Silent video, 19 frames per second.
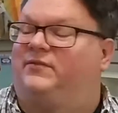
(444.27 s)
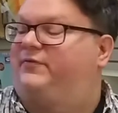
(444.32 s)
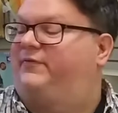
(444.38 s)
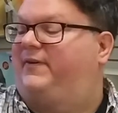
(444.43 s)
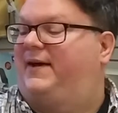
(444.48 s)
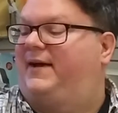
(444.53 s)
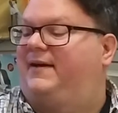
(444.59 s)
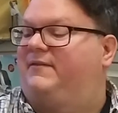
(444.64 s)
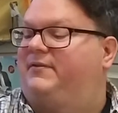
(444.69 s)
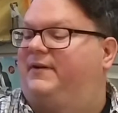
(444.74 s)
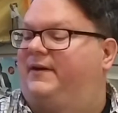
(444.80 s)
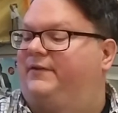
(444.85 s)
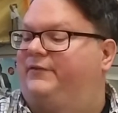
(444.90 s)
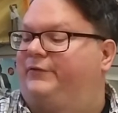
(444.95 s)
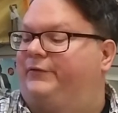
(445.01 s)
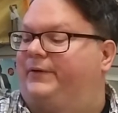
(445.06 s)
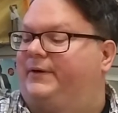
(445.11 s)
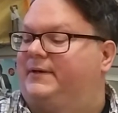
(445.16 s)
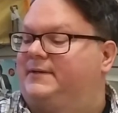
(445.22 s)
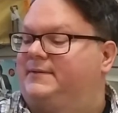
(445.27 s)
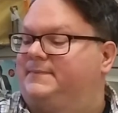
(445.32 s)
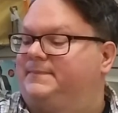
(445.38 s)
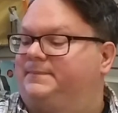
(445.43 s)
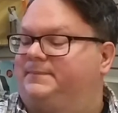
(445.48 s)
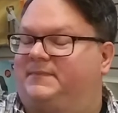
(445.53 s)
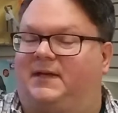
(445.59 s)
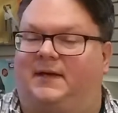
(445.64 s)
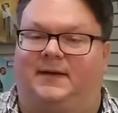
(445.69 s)
500
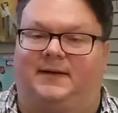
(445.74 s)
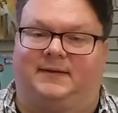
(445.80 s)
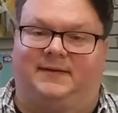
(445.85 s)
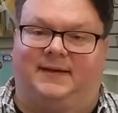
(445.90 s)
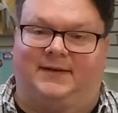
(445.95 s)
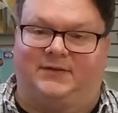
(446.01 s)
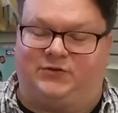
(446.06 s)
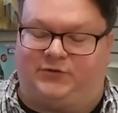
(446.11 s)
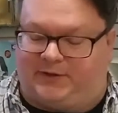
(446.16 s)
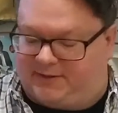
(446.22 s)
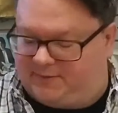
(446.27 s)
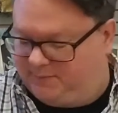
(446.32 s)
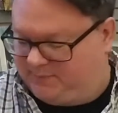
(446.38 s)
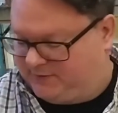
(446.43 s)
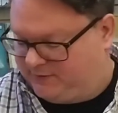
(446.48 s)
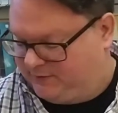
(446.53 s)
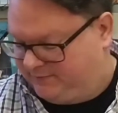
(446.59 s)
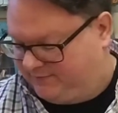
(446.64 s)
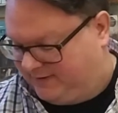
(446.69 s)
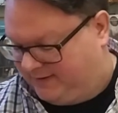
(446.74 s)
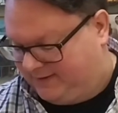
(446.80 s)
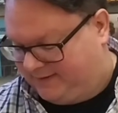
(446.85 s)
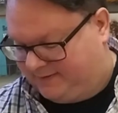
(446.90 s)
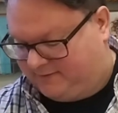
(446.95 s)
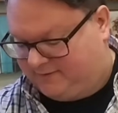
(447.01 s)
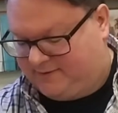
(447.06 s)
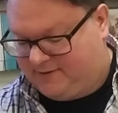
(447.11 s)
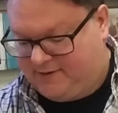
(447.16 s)
on electric blue
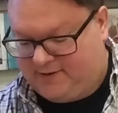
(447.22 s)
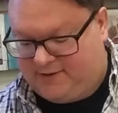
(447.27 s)
vinyl.